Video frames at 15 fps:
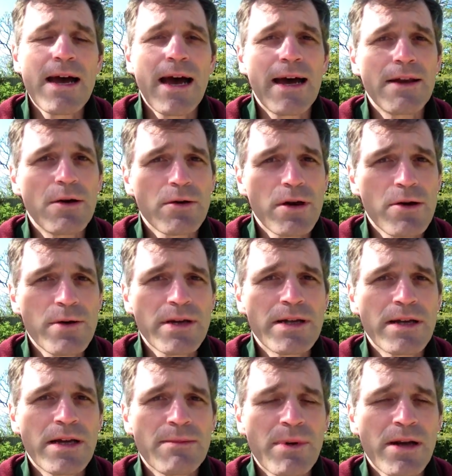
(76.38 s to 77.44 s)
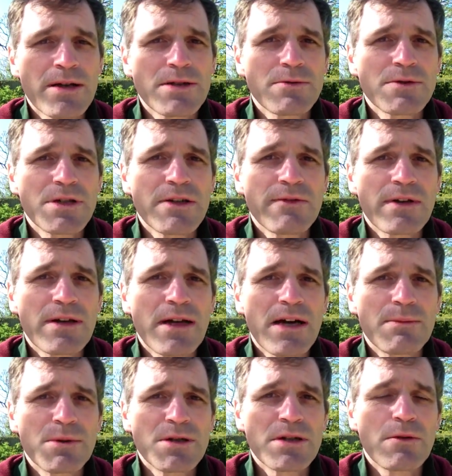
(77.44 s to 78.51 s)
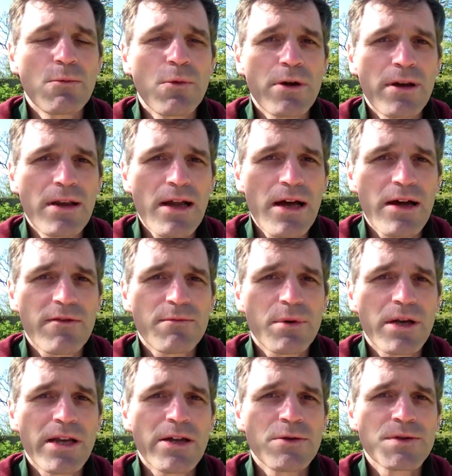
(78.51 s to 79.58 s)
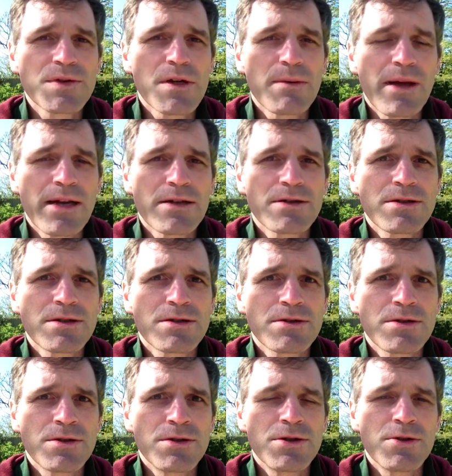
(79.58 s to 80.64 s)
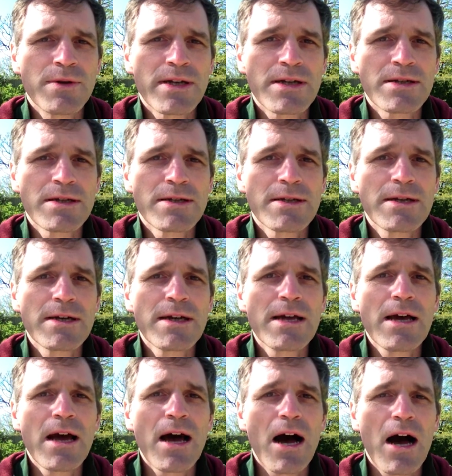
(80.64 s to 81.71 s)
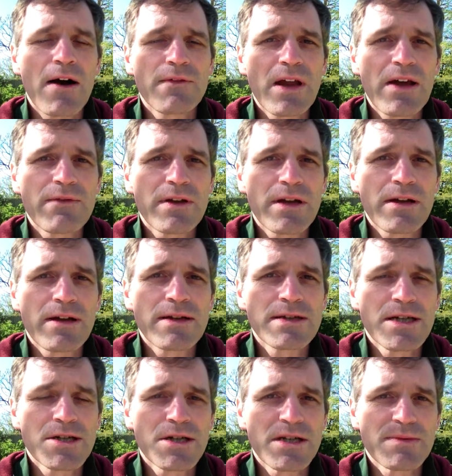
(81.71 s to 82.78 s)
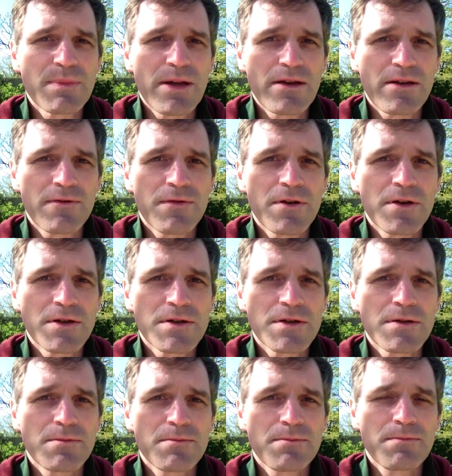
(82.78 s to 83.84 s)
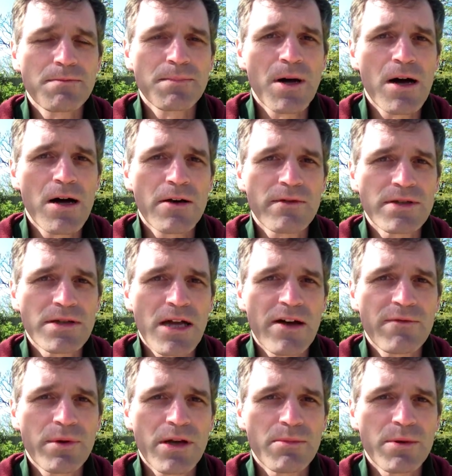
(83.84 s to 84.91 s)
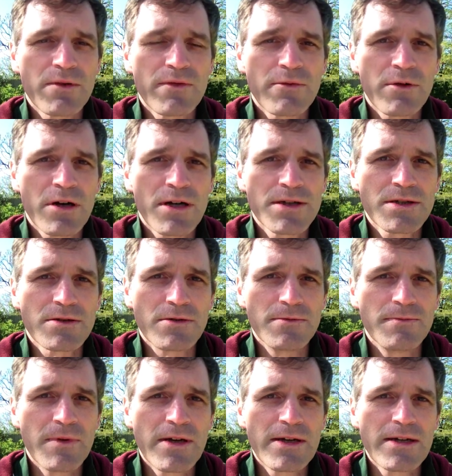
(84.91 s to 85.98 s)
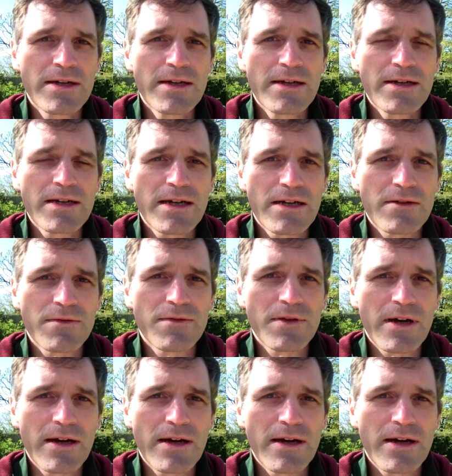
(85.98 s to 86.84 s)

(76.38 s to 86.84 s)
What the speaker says: And not only did he manage to achieve enlightenment in one life, but he also managed to do it after having essentially spent the first part of his life being a bit of a rascal, kind of